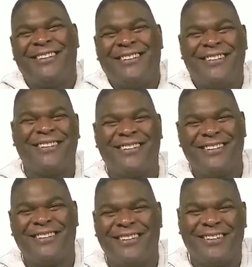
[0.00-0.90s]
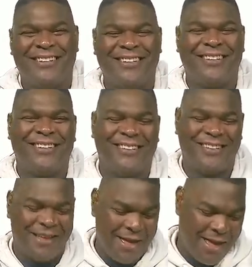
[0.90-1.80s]

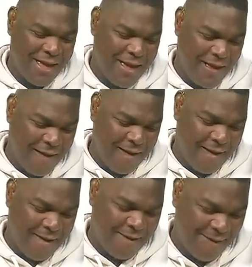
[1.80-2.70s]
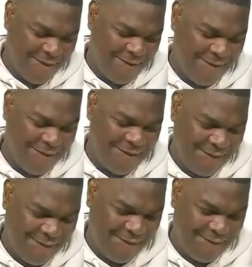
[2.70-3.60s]

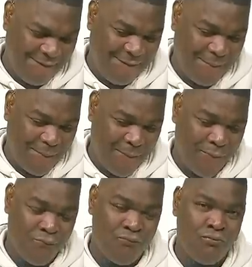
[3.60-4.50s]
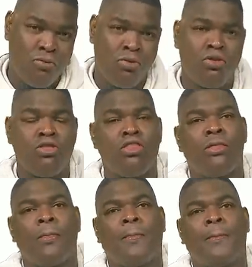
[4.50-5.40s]

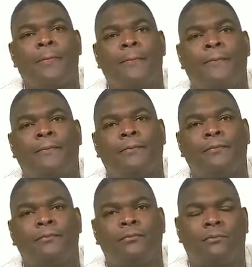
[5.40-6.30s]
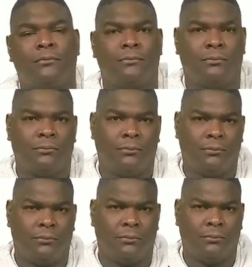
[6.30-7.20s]

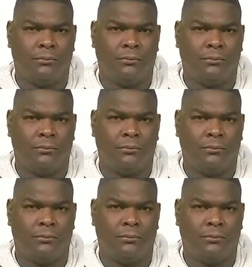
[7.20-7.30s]
The person shown says nothing.